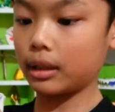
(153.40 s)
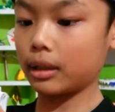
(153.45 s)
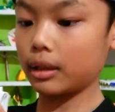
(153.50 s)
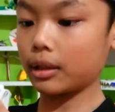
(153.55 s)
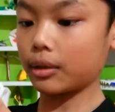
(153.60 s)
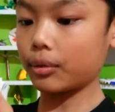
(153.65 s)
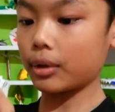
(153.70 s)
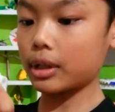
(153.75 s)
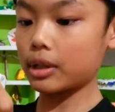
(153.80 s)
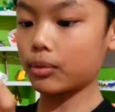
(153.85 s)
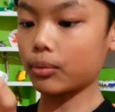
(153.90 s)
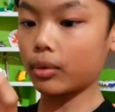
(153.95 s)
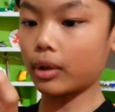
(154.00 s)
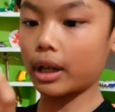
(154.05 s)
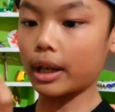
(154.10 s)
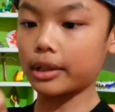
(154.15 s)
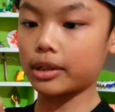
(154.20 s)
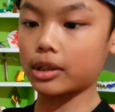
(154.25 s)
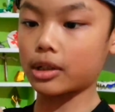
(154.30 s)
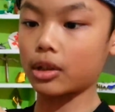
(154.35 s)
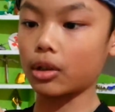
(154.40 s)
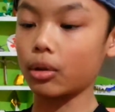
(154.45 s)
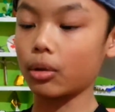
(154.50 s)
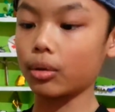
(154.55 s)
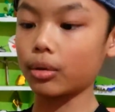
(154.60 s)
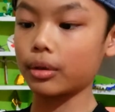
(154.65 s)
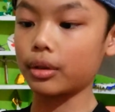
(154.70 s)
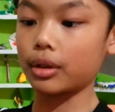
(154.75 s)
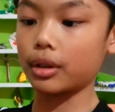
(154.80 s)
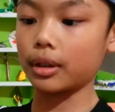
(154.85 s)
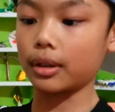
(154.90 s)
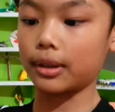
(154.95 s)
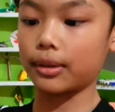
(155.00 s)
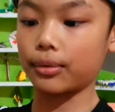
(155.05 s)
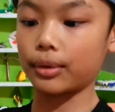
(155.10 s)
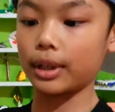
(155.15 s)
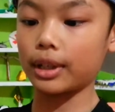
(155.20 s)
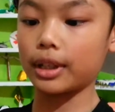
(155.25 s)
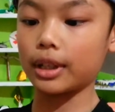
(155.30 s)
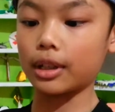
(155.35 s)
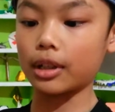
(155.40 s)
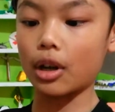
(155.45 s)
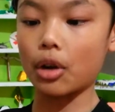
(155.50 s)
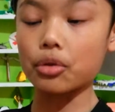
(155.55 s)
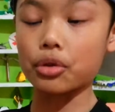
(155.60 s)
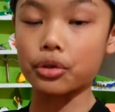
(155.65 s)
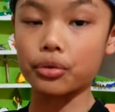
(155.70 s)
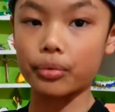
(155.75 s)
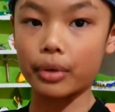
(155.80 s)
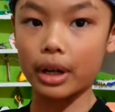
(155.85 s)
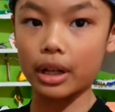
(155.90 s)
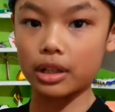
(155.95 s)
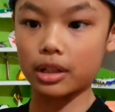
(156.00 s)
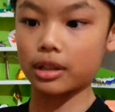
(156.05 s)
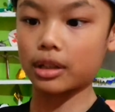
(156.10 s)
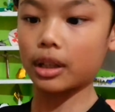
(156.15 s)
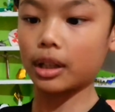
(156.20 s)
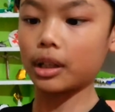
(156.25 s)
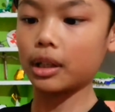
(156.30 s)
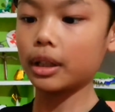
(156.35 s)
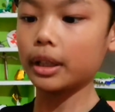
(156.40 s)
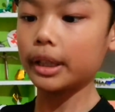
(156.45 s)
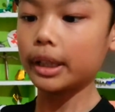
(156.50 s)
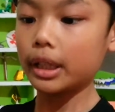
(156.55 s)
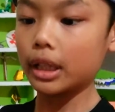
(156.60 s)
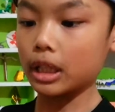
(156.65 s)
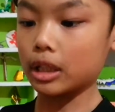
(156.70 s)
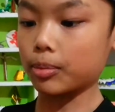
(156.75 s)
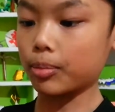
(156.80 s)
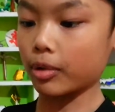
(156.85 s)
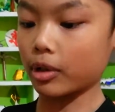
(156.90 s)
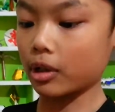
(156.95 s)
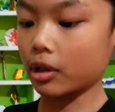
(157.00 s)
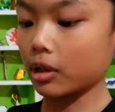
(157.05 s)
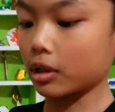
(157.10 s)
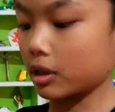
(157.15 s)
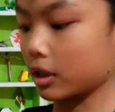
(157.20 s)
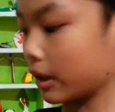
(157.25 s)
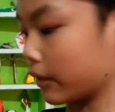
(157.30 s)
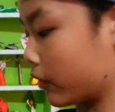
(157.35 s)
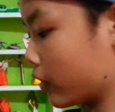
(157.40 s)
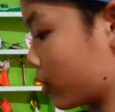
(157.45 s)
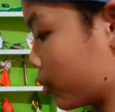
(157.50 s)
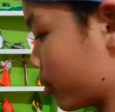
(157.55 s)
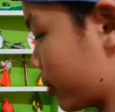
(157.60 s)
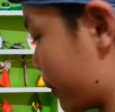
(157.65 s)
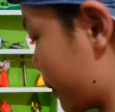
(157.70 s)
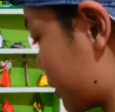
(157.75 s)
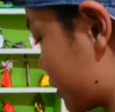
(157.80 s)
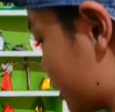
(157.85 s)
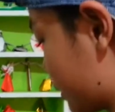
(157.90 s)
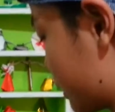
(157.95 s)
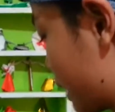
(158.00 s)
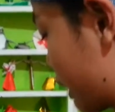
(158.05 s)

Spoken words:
the reason why it's called the 3D Ghost Racer is because if you place it